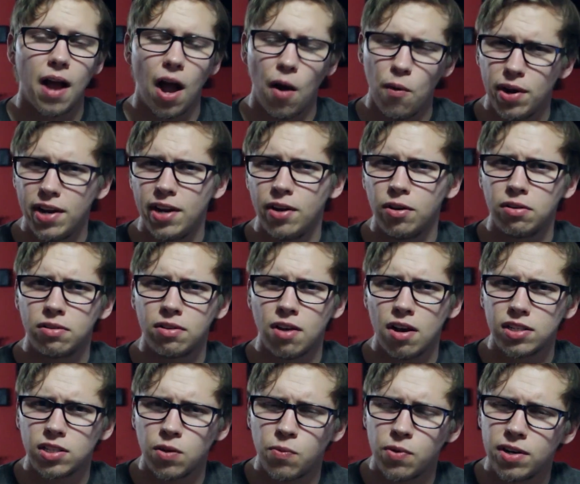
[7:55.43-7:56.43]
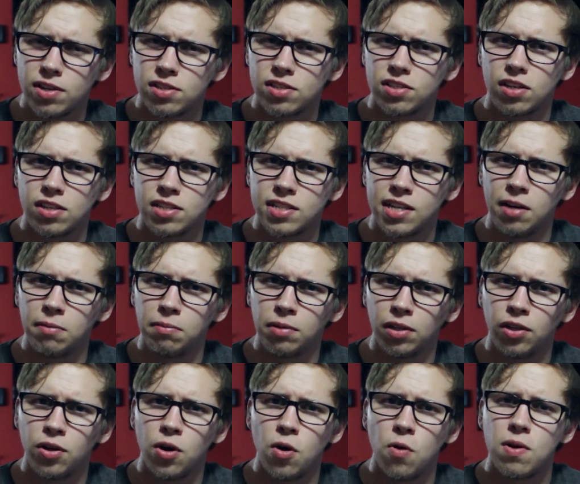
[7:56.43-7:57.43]
I want to hear your thoughts. I want to discuss down
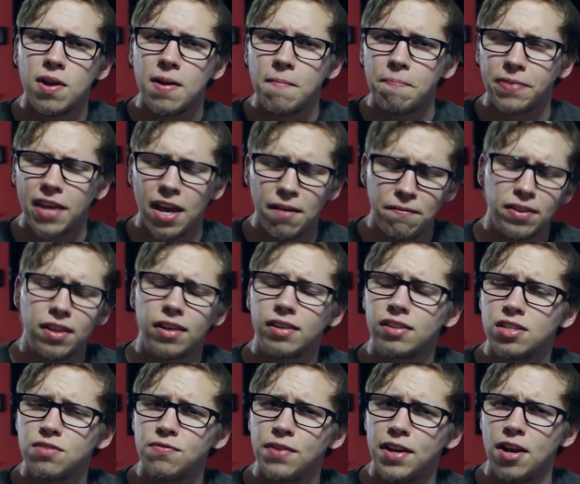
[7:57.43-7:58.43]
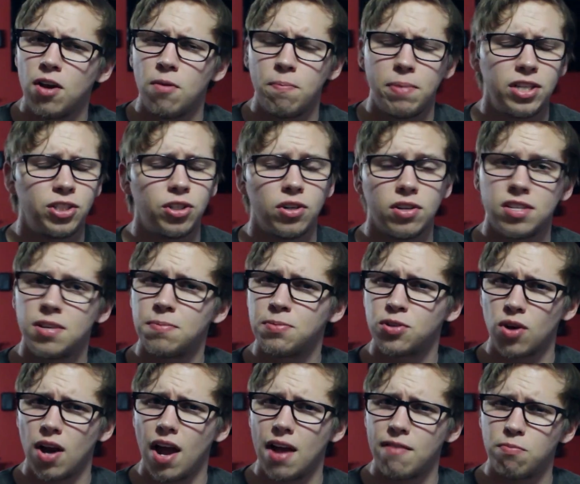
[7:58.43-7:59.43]
below. If you like this video, be sure to
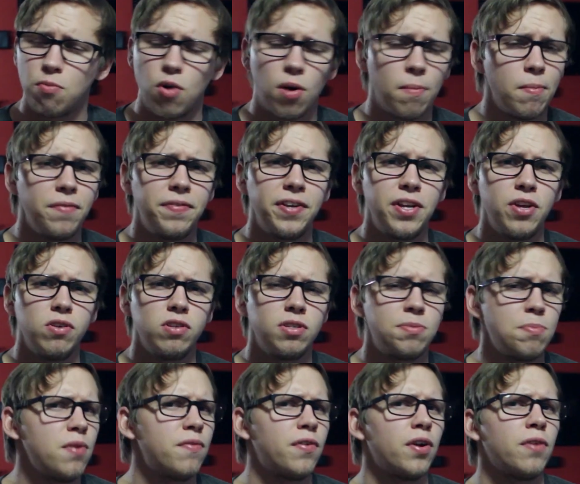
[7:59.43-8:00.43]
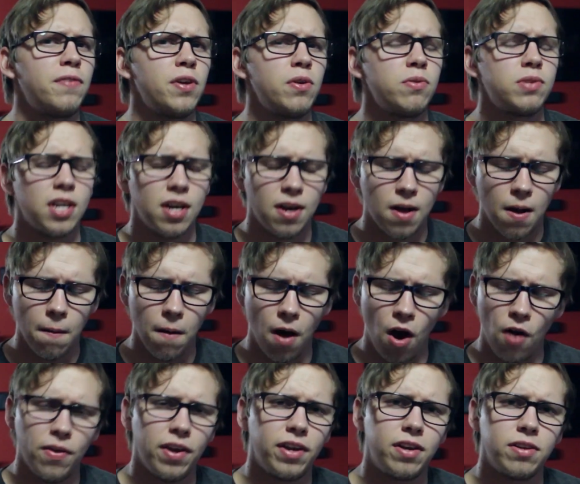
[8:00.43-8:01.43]
subscribe for more movie news, movie reviews,
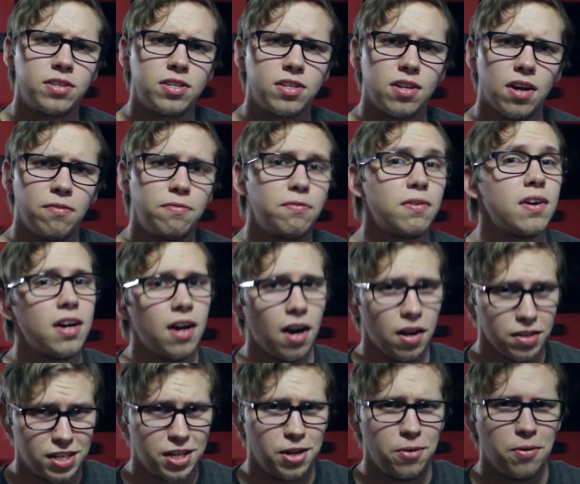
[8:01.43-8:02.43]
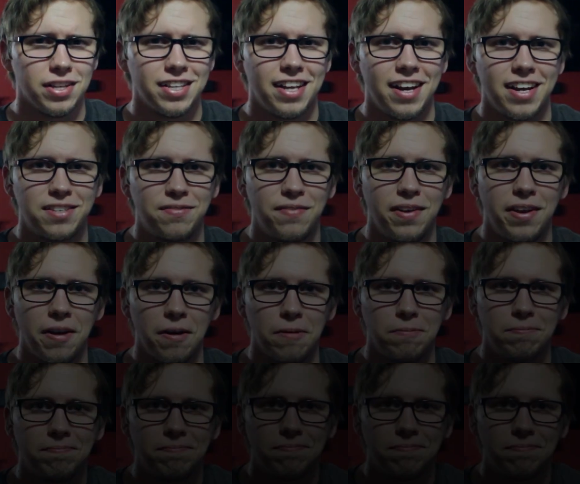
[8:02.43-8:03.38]
all that good stuff. I'll see you on the next video.